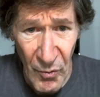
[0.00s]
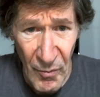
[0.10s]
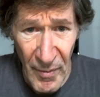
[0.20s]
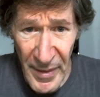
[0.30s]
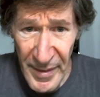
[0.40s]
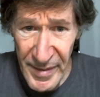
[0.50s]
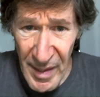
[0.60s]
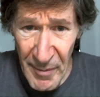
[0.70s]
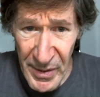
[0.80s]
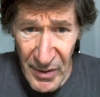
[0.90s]
this
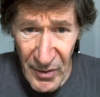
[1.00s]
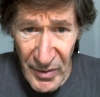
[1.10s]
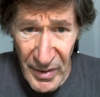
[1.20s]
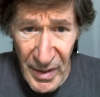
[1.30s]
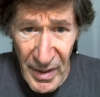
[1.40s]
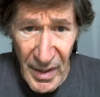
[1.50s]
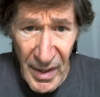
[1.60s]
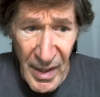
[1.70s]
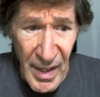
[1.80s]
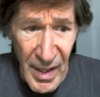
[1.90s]
episode,
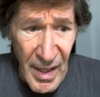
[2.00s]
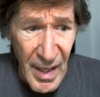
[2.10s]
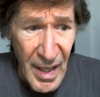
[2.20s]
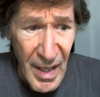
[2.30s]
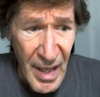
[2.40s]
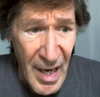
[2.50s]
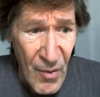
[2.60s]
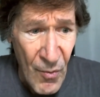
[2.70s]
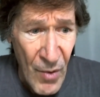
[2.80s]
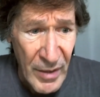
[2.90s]
I
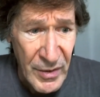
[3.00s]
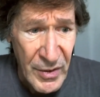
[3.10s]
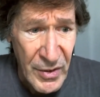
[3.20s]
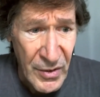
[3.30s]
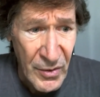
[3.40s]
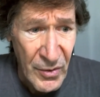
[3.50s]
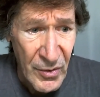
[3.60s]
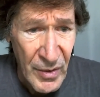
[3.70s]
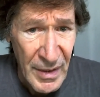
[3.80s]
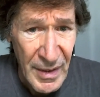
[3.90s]
want
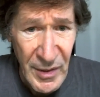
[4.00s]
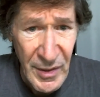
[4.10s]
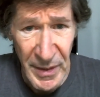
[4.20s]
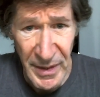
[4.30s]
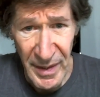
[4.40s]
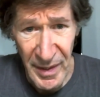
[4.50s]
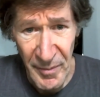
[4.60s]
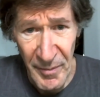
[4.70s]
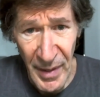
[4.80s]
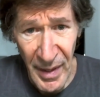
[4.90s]
to at least
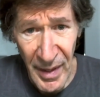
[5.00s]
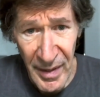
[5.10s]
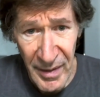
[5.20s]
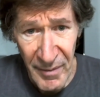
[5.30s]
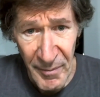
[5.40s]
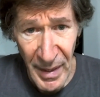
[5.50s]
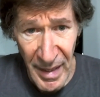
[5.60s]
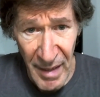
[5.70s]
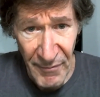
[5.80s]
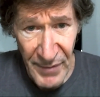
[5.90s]
begin by
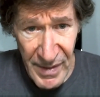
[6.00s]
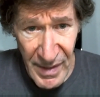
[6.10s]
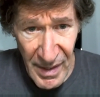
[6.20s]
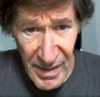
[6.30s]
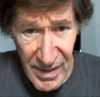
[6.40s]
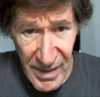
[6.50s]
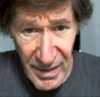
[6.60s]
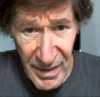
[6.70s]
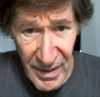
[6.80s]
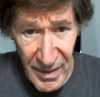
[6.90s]

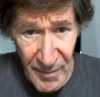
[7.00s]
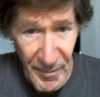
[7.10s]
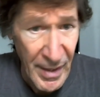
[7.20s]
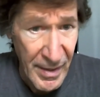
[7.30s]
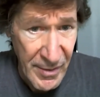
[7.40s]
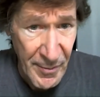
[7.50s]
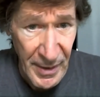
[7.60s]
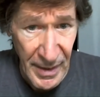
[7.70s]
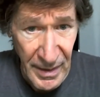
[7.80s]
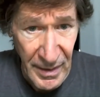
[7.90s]
emphasizing, by
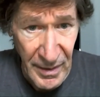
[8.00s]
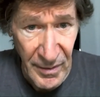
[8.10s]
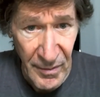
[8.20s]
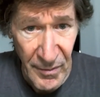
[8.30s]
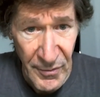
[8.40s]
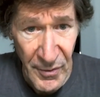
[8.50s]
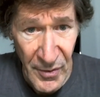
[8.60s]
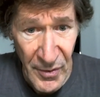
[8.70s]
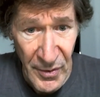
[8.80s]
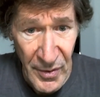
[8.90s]
explaining
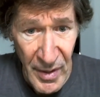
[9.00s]
further